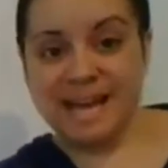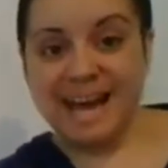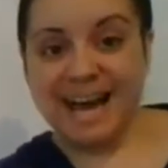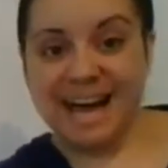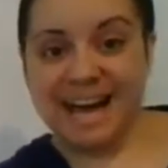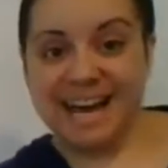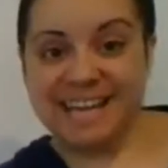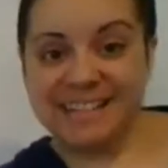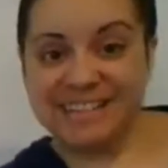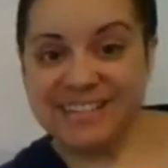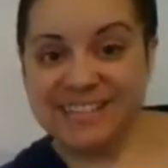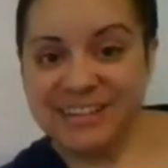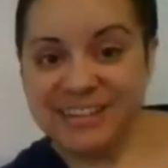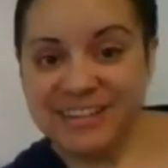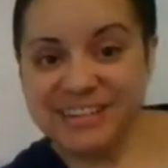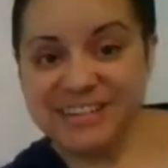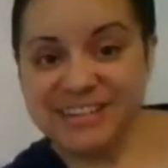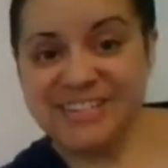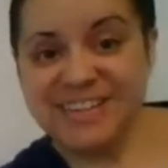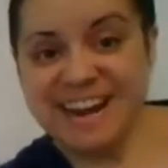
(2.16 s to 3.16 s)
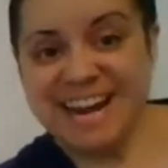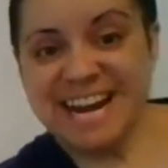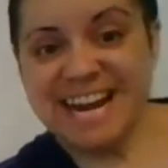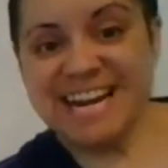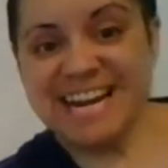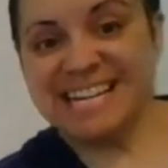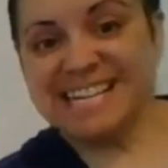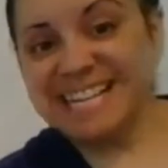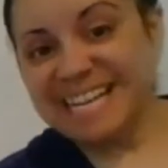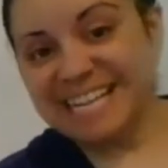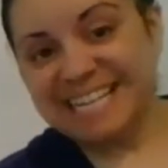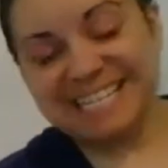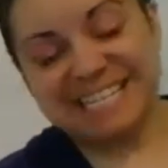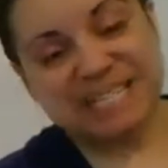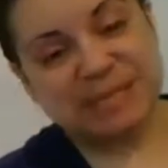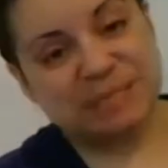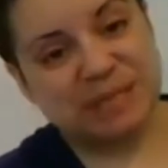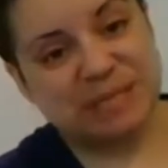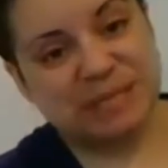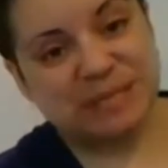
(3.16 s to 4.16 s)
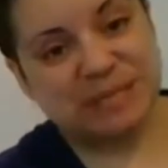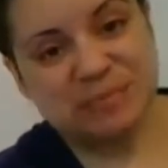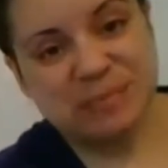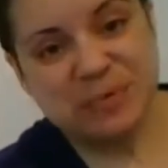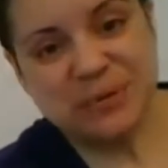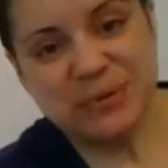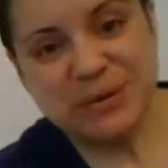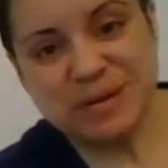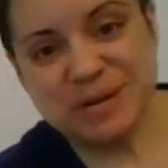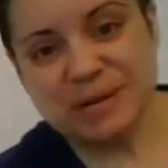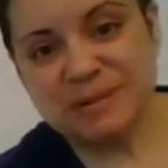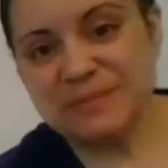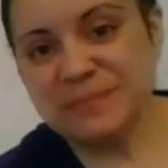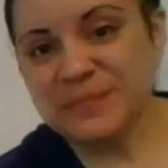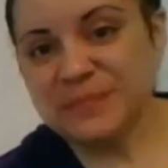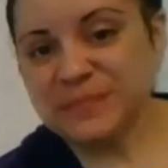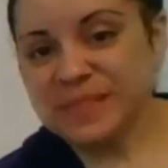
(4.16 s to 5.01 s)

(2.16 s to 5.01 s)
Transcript: Hi, third grade. It's Miss Moore